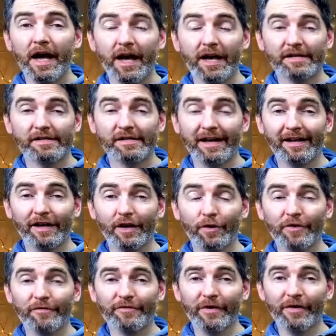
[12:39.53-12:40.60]
Say
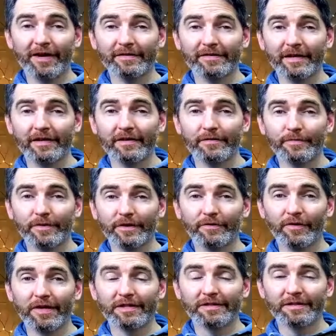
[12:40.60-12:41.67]
hello if you're out there. It'd be
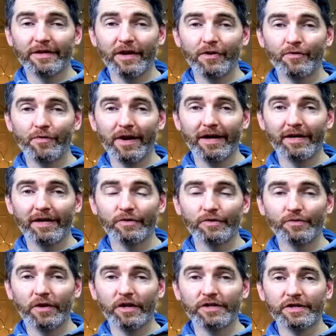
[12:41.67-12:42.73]
great to know who's
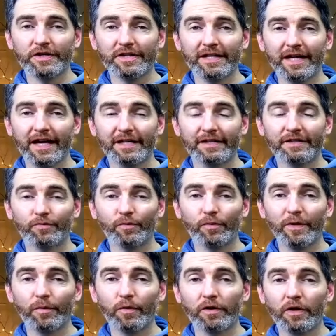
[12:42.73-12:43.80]
watching. And
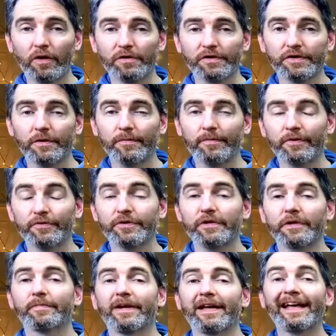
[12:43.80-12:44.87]
we will also post
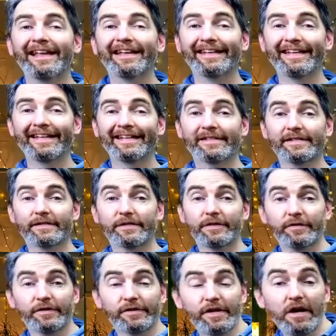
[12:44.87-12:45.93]
up links to
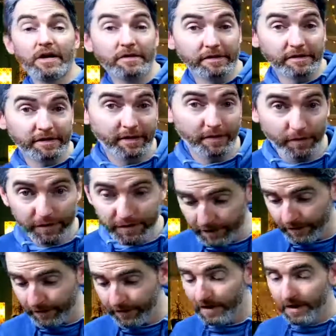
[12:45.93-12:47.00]
the songs that we're
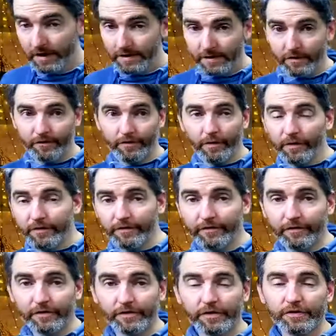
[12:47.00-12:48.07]
doing. So if you want the
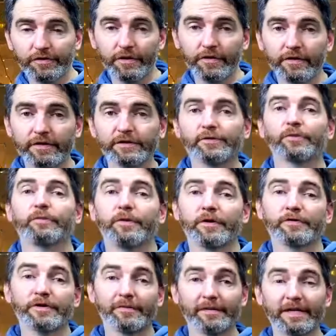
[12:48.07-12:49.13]
full tutorials, we'll
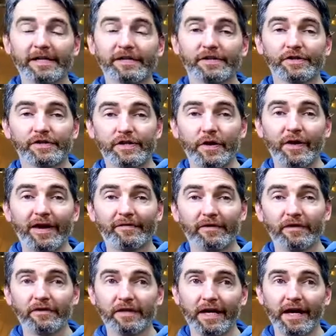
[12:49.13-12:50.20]
post up links. Just go have a
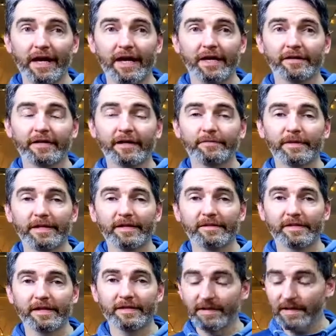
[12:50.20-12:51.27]
look and they'll be
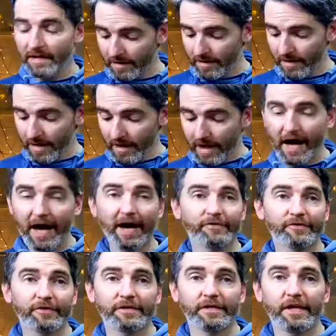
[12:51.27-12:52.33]
sitting there
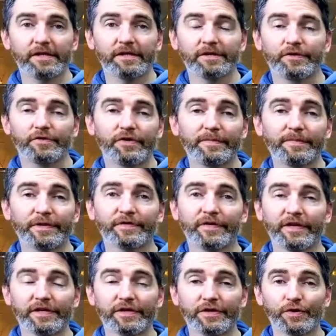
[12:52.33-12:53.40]
after the stream is
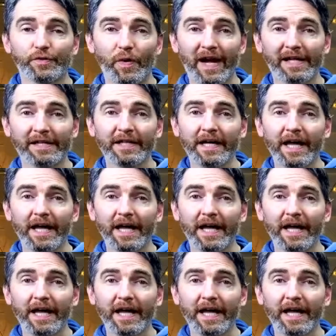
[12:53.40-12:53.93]
finished as well.